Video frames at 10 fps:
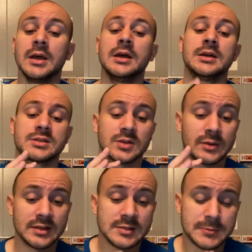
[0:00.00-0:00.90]
So in
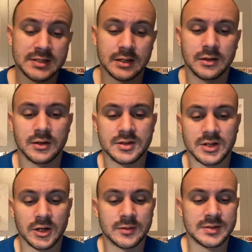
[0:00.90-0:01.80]
this particular
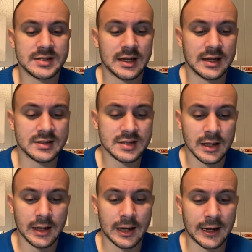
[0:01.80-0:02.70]
circumstance,
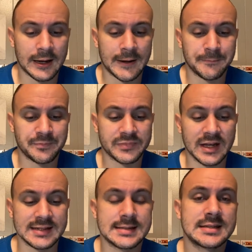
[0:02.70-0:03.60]

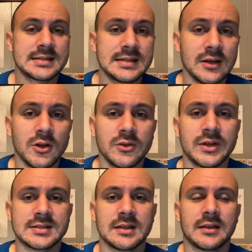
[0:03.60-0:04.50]
it still
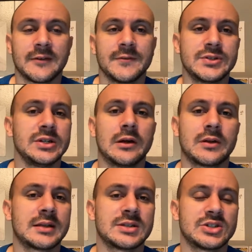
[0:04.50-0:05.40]
doesn't, like, Vegito
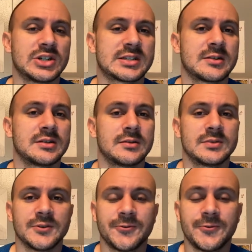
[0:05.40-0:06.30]
doesn't just
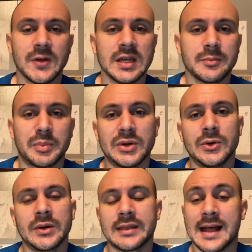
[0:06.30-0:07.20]
defeat
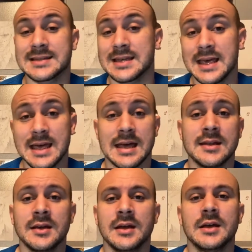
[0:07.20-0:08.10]
Buu and that's it.
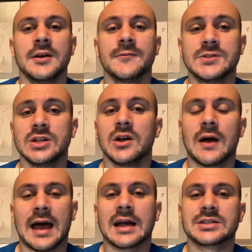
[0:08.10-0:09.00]
Vegito
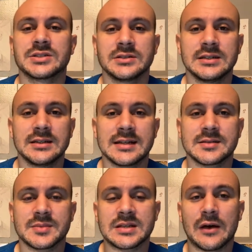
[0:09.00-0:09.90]
actually lets
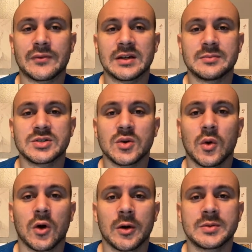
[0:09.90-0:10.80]
himself get
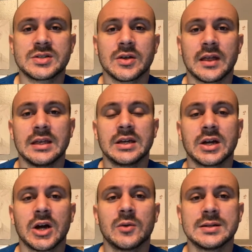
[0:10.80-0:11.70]
absorbed so that he can
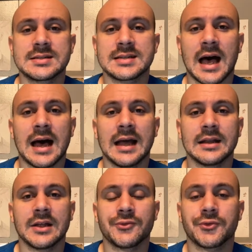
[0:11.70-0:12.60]
go inside
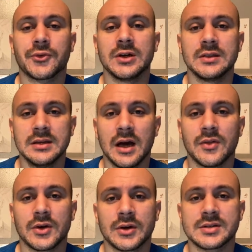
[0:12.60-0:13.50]
and free the
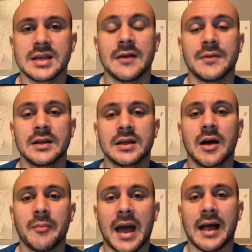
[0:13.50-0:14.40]
others and then come
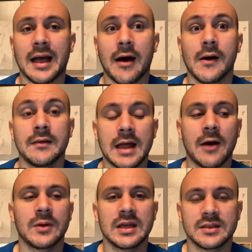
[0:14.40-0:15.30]
back out, and now
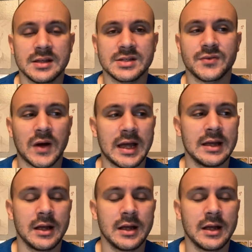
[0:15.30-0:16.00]
we get this fight